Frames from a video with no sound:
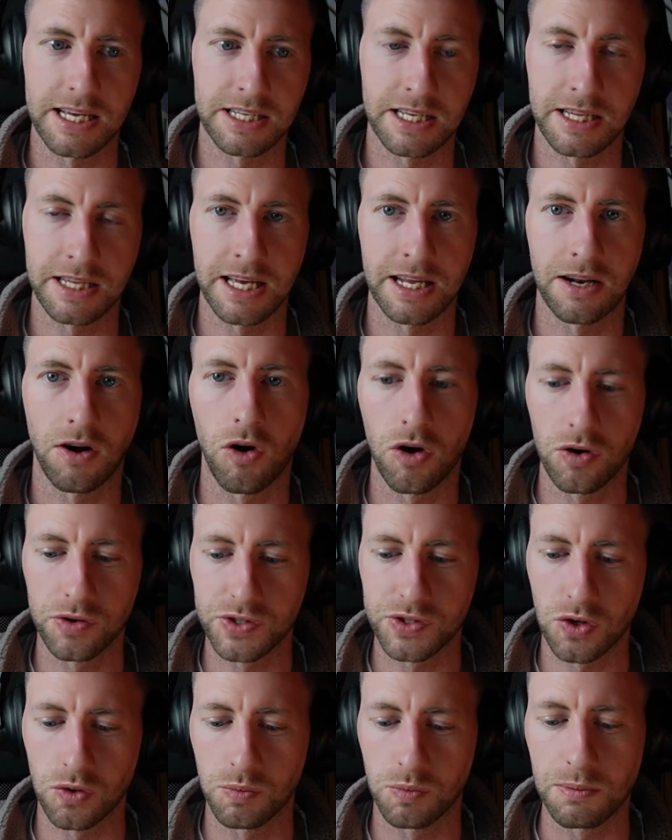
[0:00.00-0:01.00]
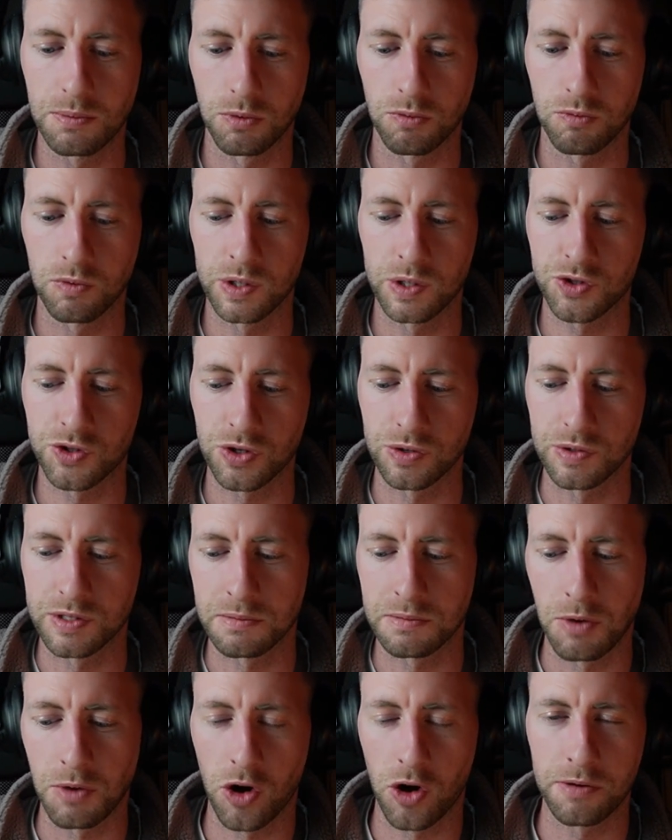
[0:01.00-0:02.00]
And then also we will run through some
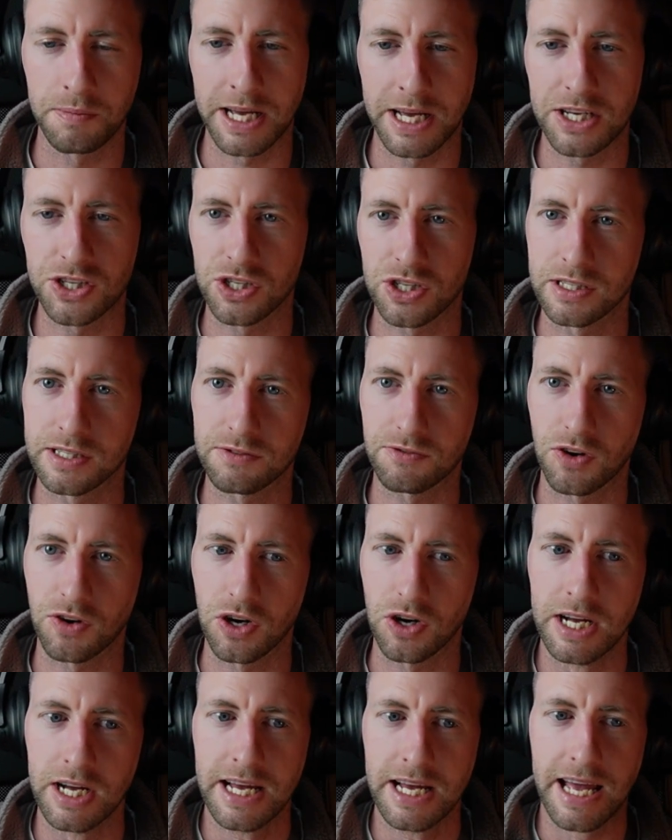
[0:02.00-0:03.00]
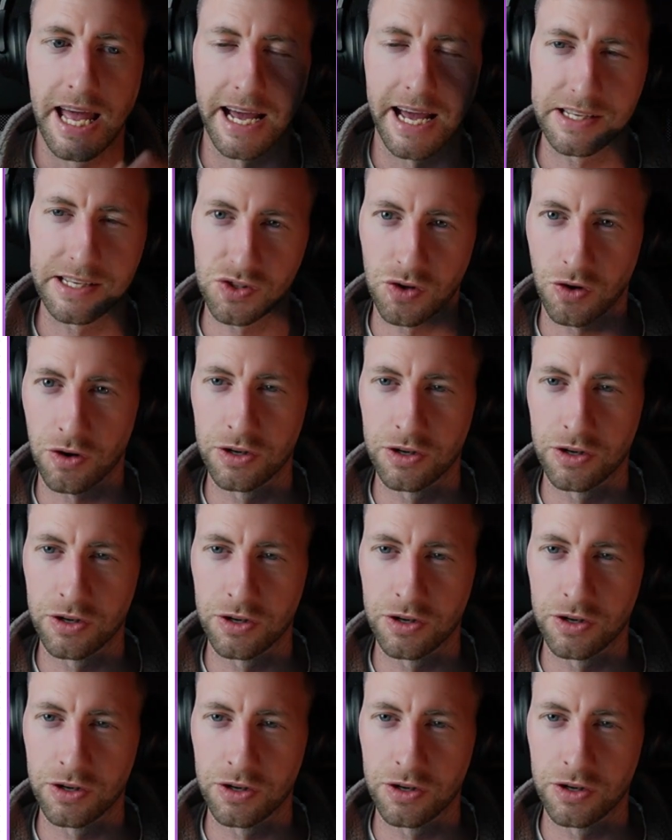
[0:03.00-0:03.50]
automations for external